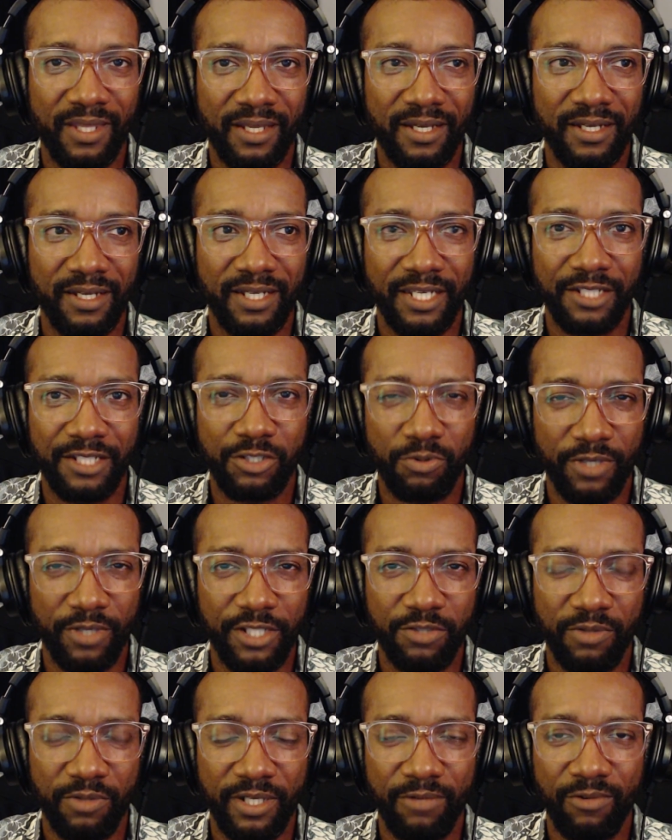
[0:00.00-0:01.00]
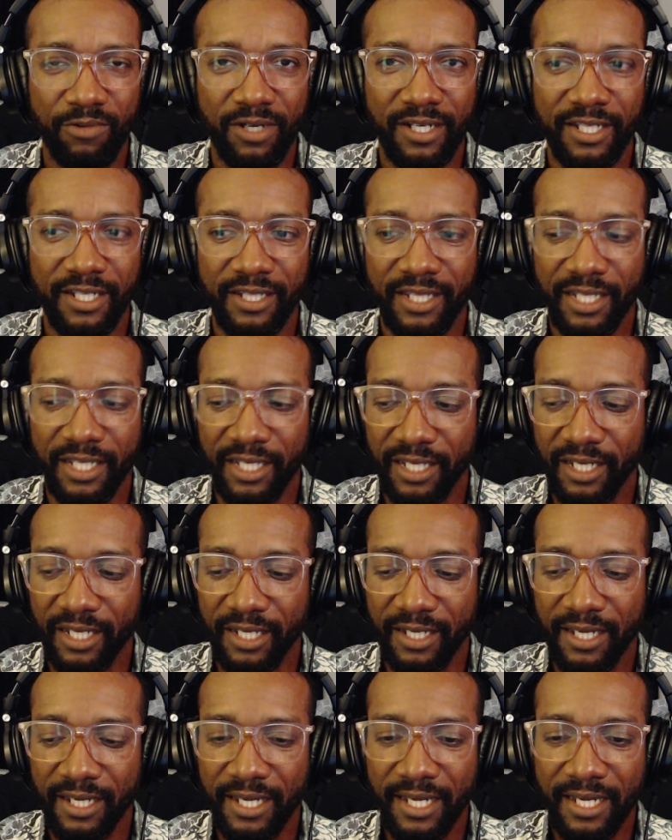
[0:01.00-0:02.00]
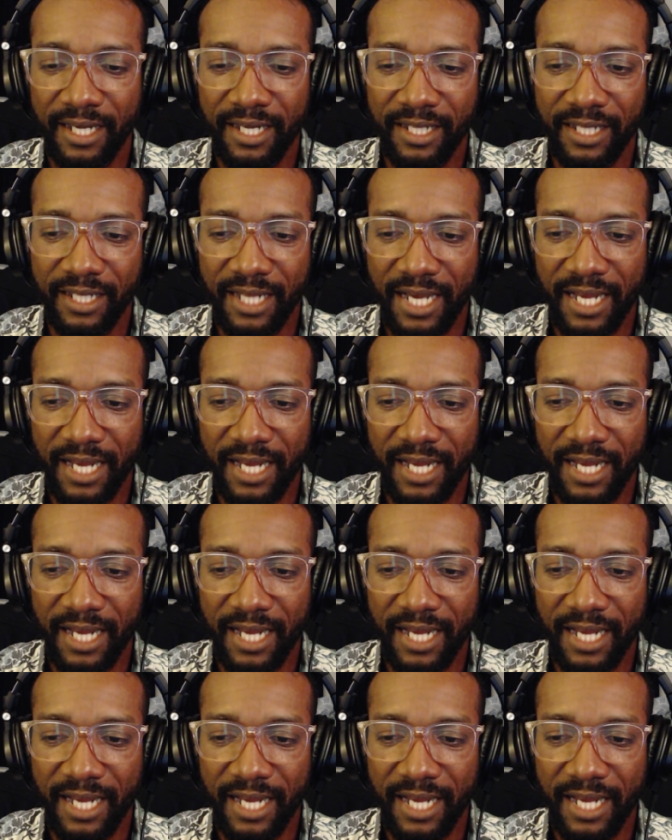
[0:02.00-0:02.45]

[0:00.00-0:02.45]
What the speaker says: in 2021 and thinking that,